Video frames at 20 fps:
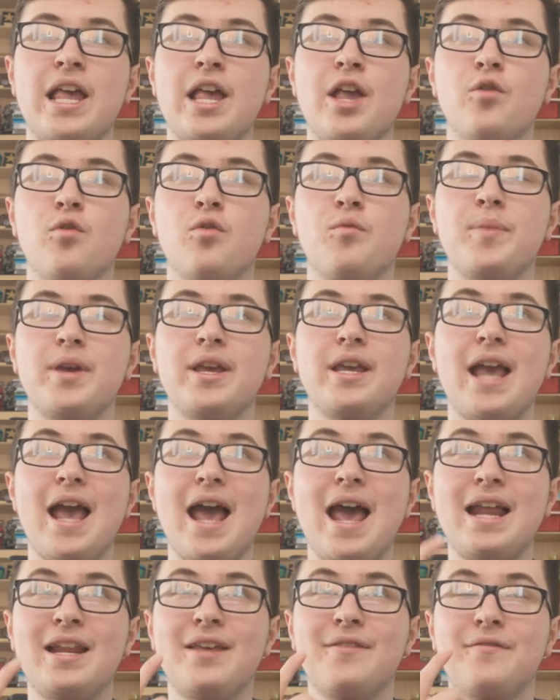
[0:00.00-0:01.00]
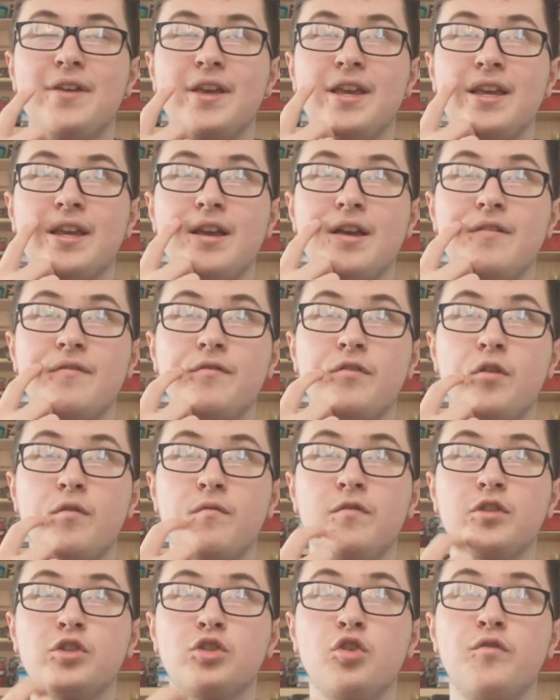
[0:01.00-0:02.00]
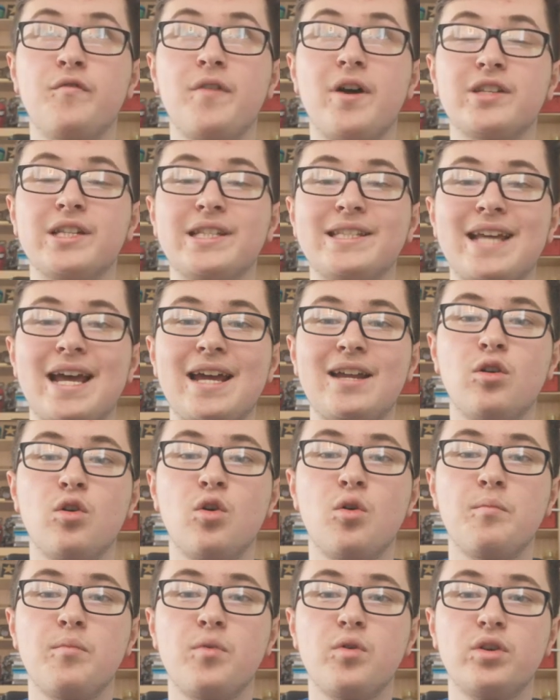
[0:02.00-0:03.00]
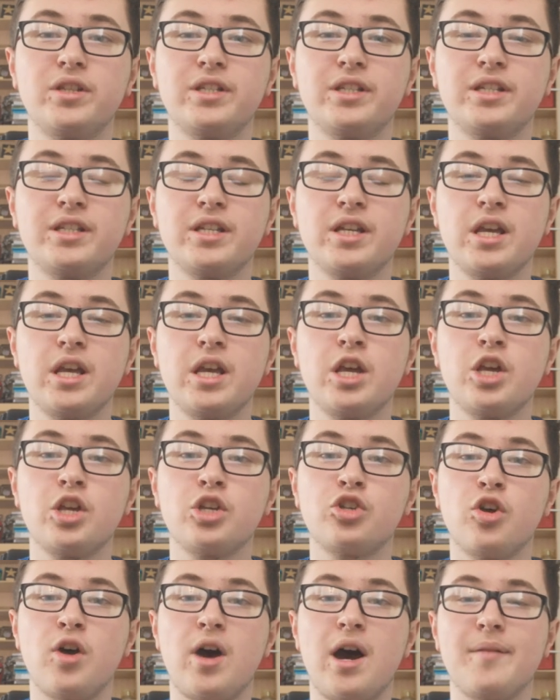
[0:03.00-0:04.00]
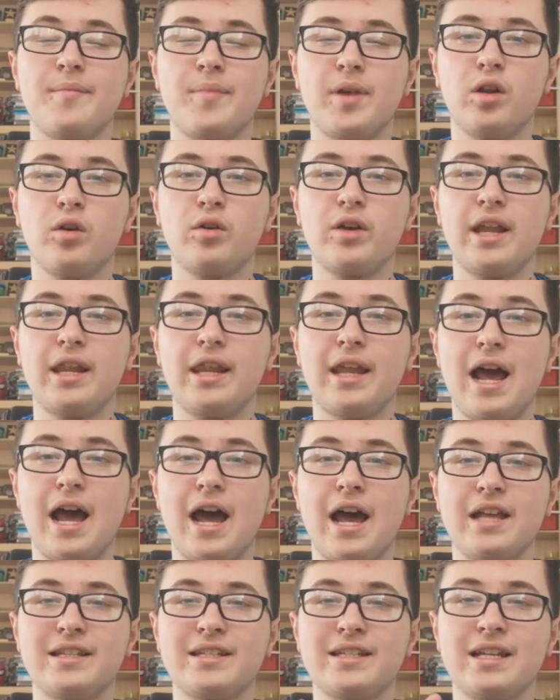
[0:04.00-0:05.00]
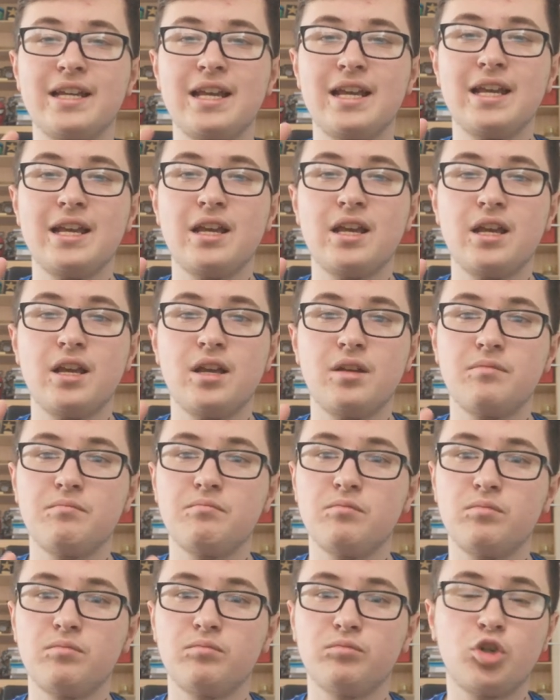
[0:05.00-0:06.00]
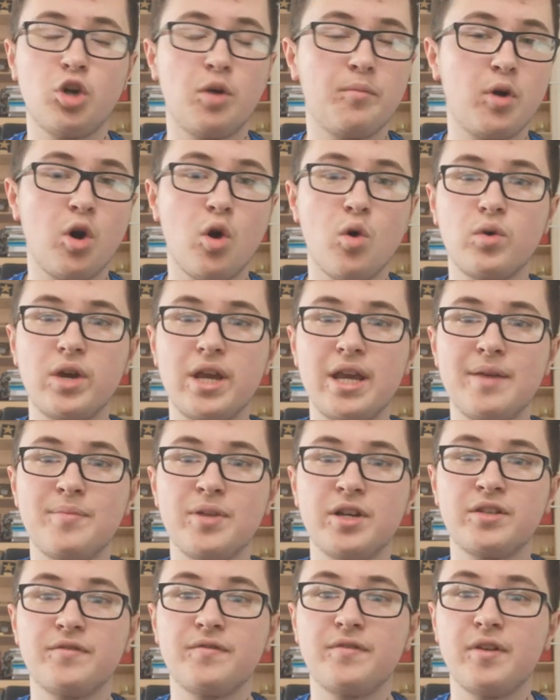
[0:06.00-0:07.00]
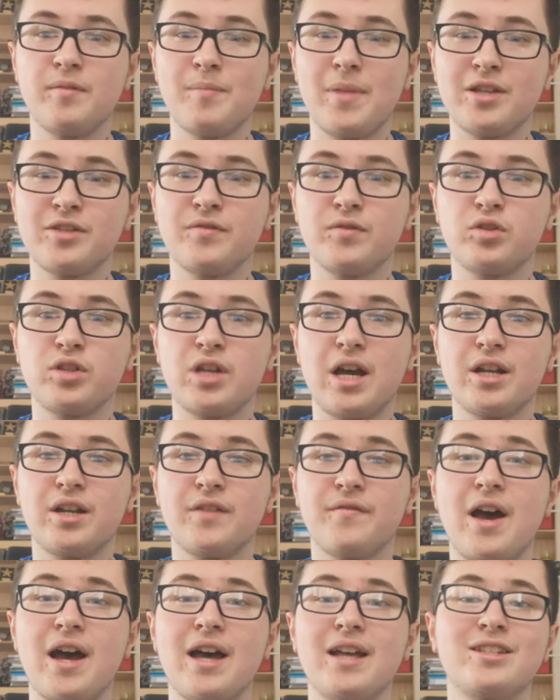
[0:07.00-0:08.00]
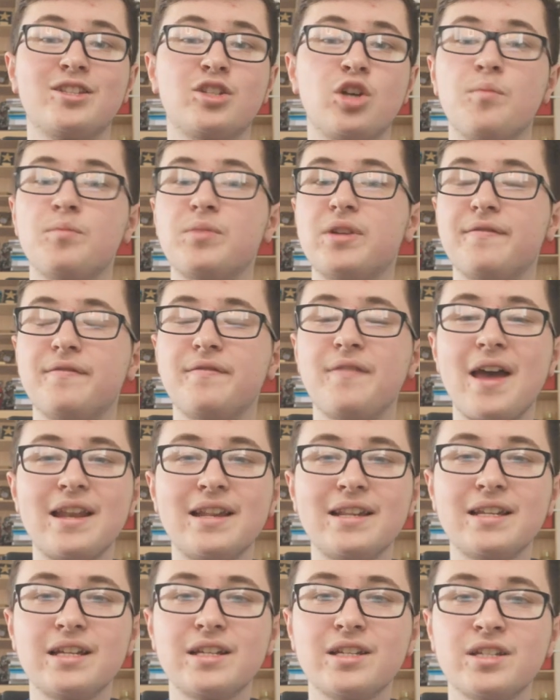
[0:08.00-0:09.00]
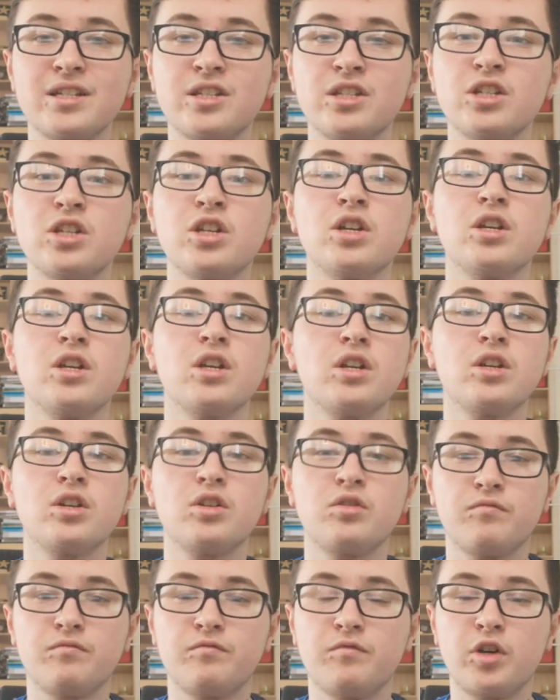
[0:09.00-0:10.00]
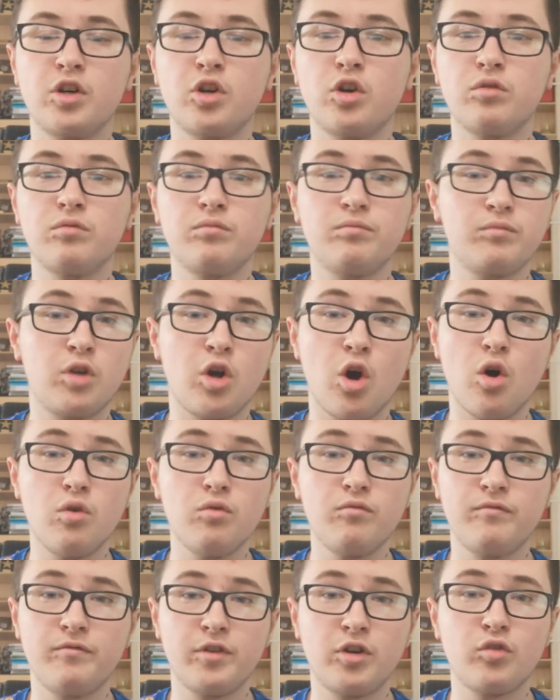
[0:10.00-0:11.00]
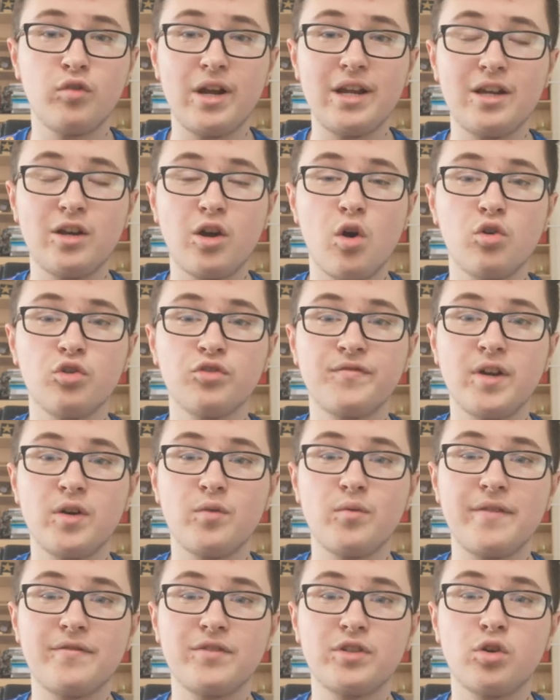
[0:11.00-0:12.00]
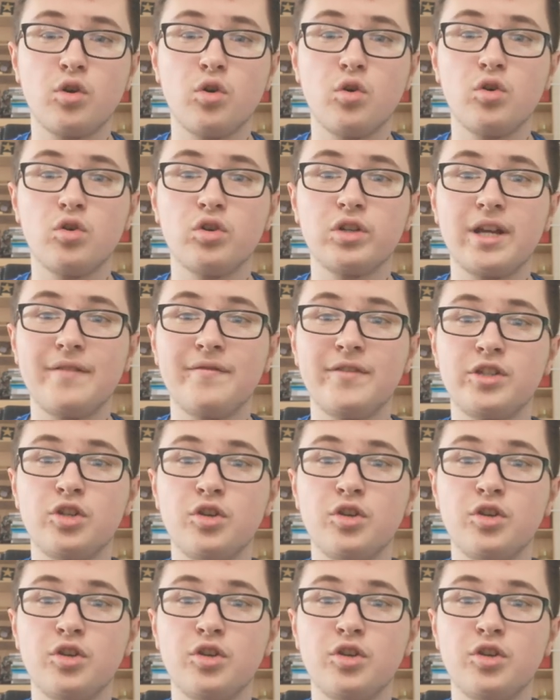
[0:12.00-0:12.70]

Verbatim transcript: It will be anything from the 2010 upwards. So I'll be looking at top goalkeepers that Mansfield Town have had, top defenders, the goal, the great goals that we've scored in the